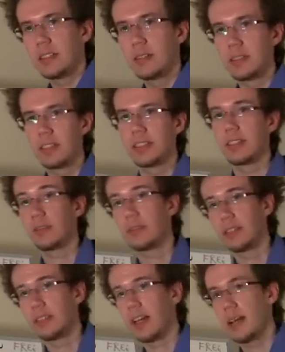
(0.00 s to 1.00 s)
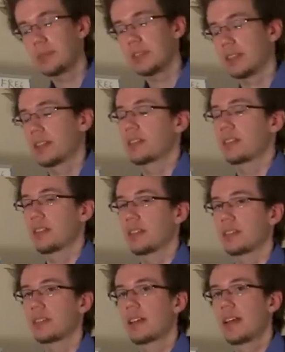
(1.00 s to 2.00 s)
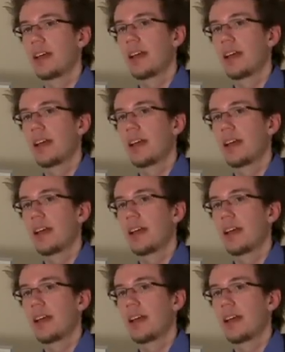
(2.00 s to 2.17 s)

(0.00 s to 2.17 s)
using different time signatures.